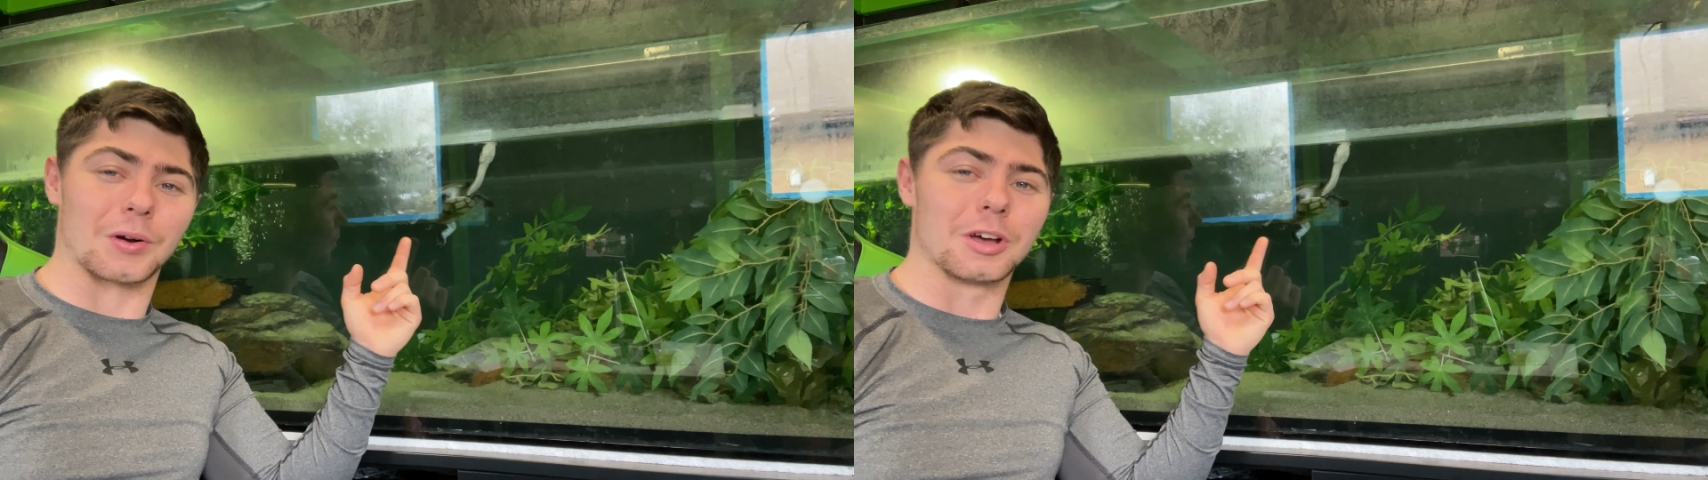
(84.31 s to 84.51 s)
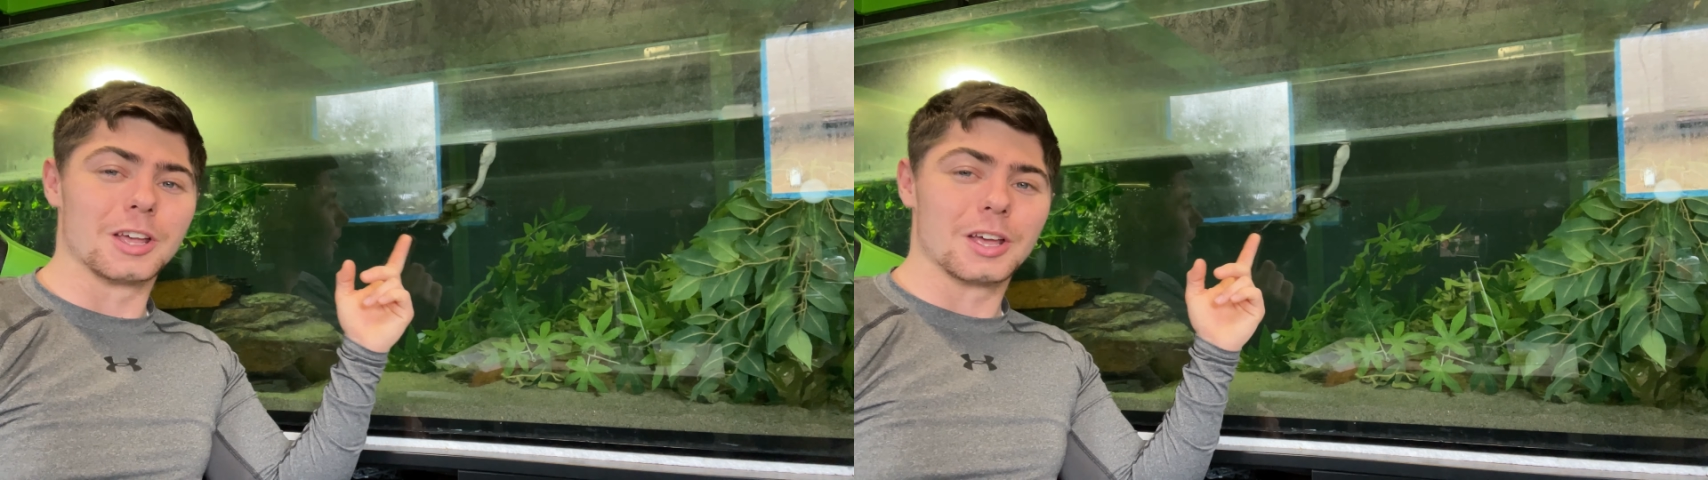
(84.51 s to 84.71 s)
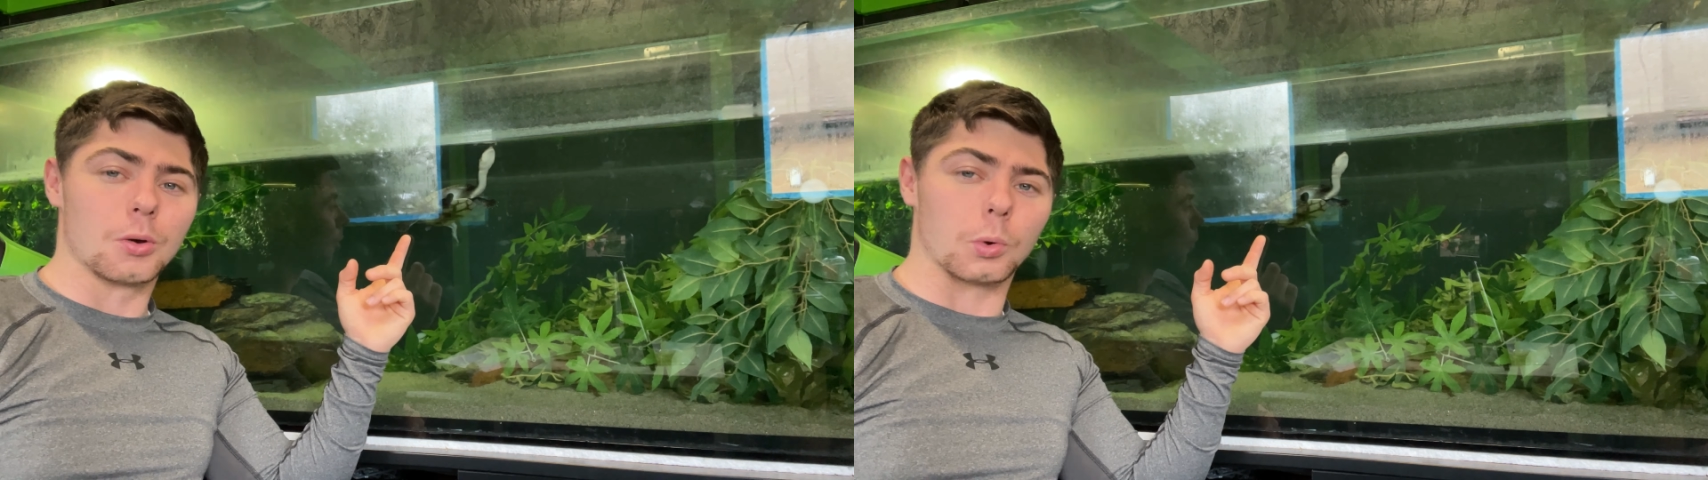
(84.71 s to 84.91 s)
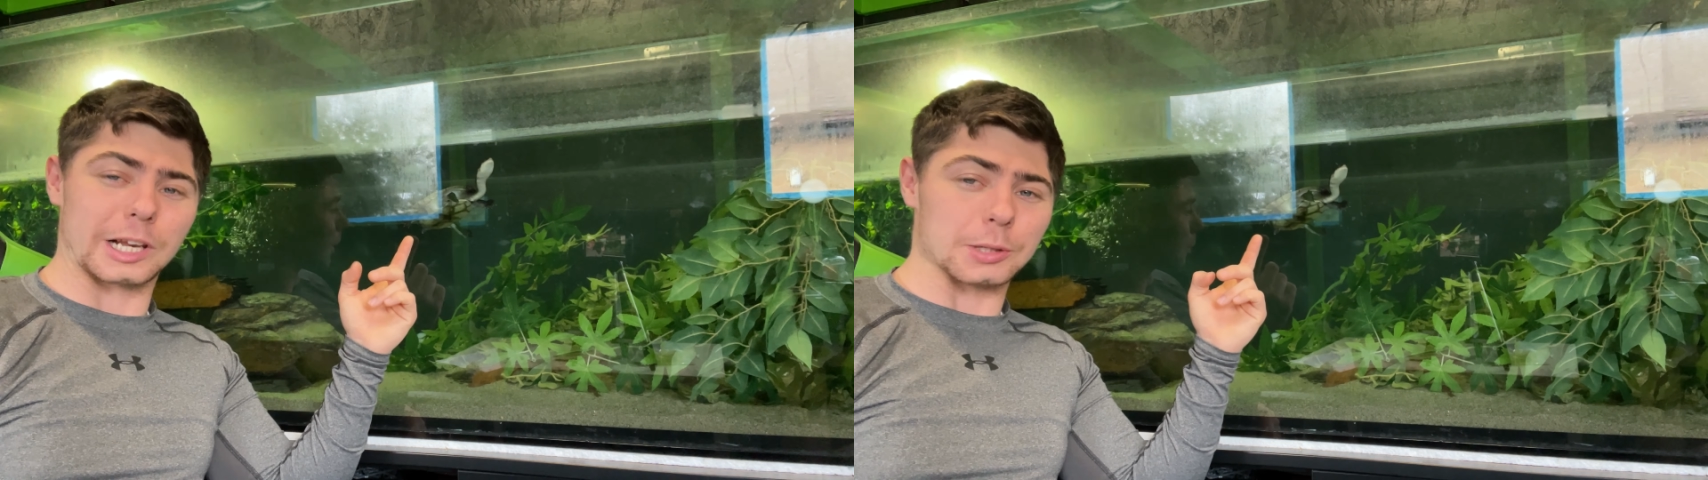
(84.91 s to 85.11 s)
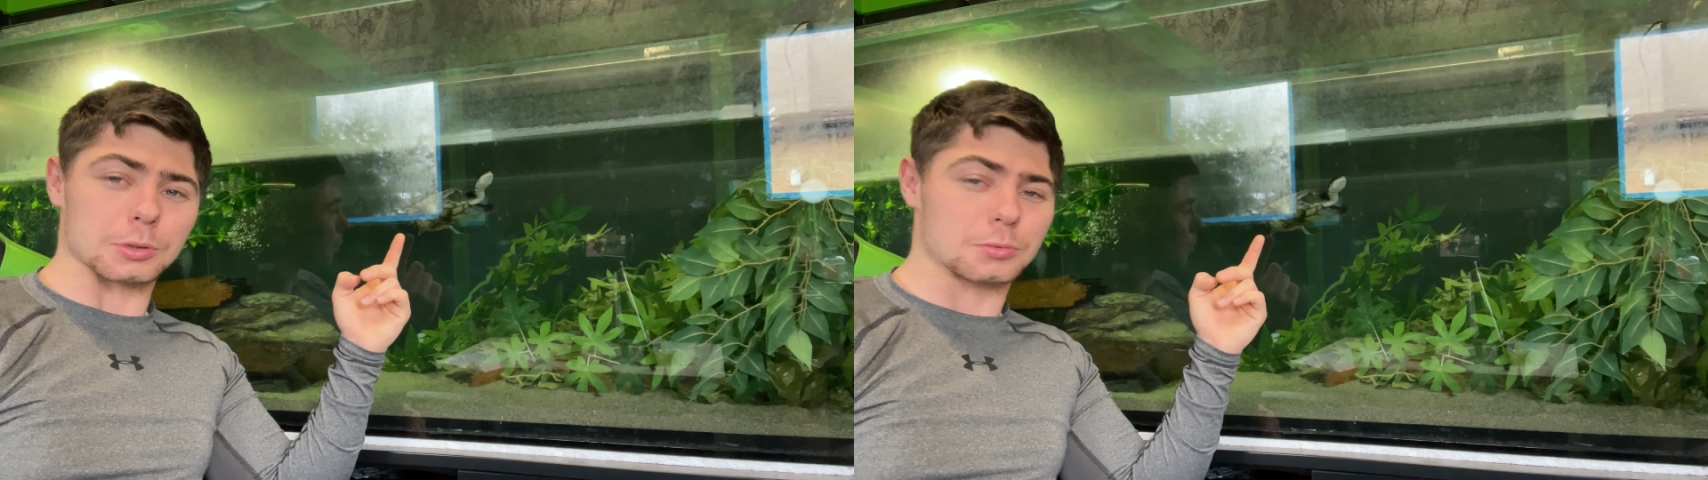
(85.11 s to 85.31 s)
I'd
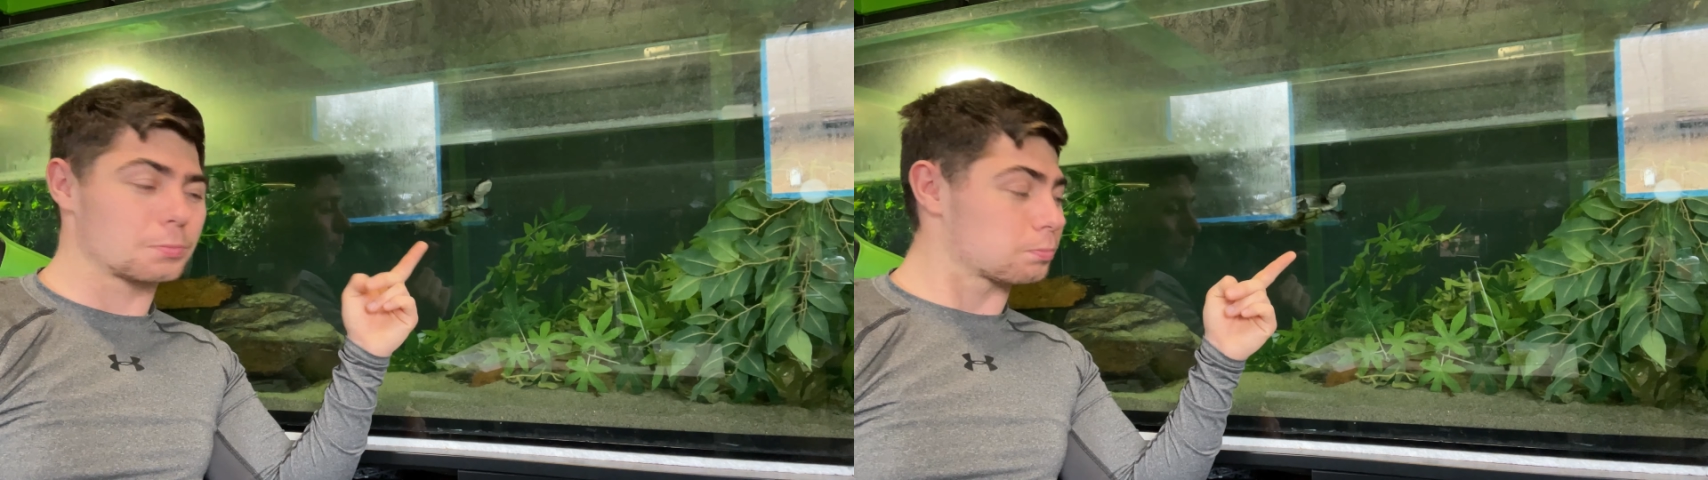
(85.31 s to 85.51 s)
either